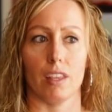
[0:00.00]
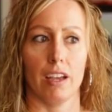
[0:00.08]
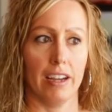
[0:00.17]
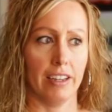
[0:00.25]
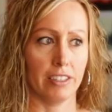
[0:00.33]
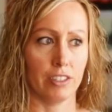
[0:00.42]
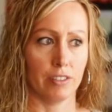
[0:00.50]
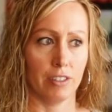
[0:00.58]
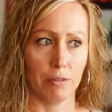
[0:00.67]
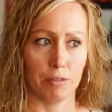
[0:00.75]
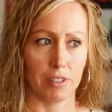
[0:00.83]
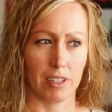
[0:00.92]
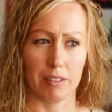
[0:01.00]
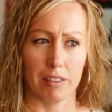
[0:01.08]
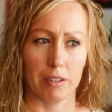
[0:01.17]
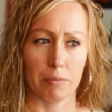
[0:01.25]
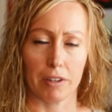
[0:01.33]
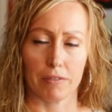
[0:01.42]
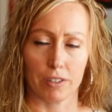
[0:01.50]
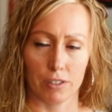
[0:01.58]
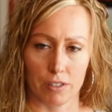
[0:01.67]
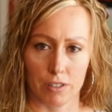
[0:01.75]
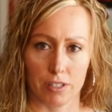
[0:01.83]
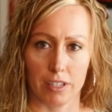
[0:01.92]
I had, it was I think my
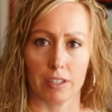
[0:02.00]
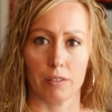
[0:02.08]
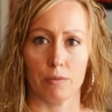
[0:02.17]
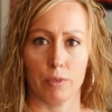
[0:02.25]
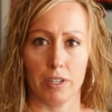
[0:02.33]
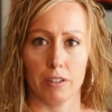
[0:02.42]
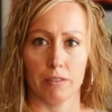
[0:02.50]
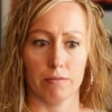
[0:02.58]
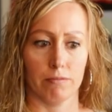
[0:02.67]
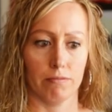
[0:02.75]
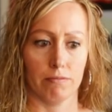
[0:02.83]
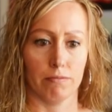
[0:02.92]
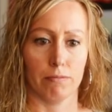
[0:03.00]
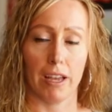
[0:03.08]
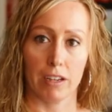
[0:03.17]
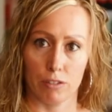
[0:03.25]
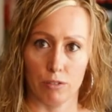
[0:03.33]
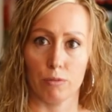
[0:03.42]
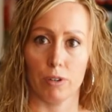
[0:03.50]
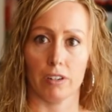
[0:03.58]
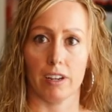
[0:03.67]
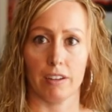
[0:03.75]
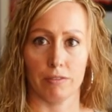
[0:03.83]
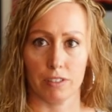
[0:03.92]
first or second week back to
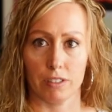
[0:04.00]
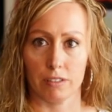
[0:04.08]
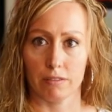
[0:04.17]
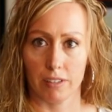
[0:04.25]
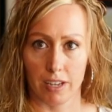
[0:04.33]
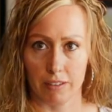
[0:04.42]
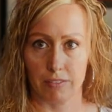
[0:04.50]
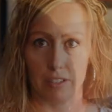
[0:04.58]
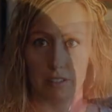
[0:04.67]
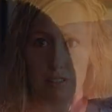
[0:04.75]
work after having